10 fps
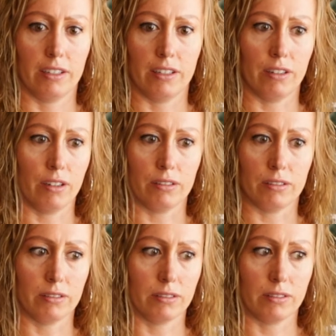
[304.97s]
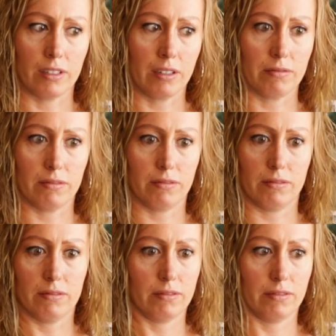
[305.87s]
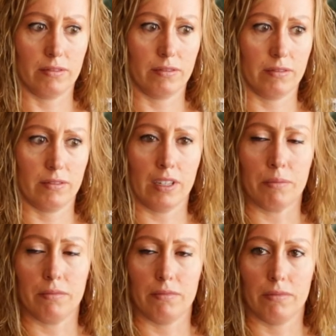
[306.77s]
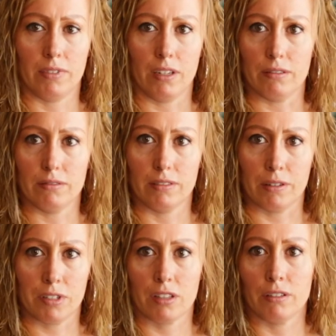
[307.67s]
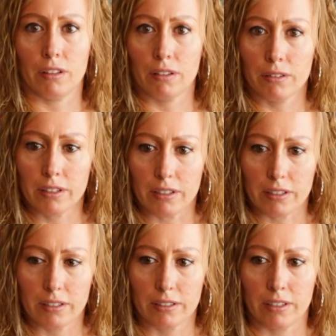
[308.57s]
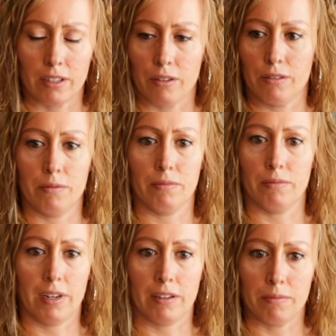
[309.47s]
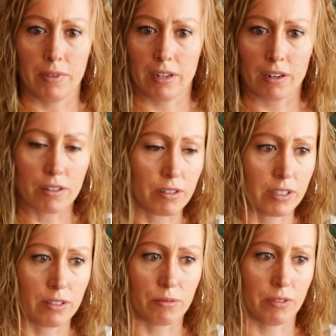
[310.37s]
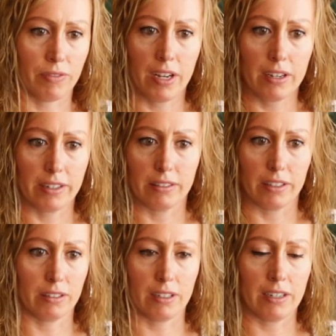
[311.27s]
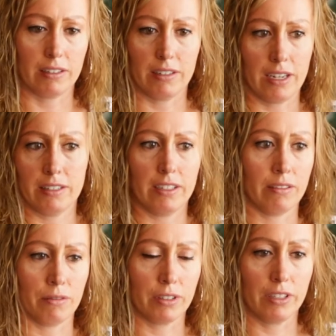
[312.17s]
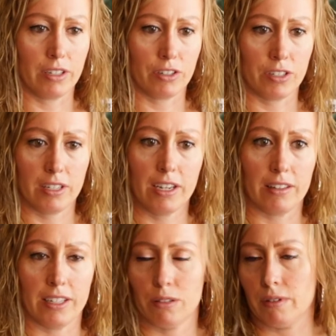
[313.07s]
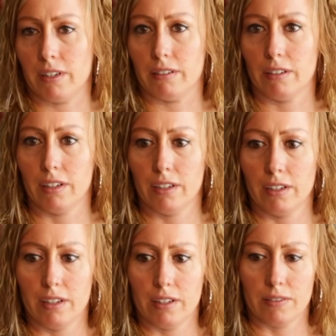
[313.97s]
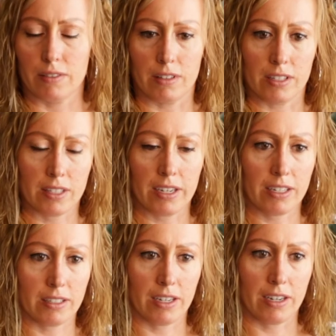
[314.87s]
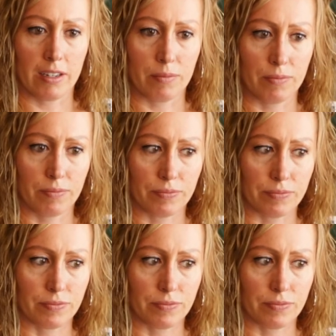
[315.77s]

you know, I, I'm, you know, I was thirty-three, you know, and my, my arteries were fine. Like I, I didn't really understand. That's why the second time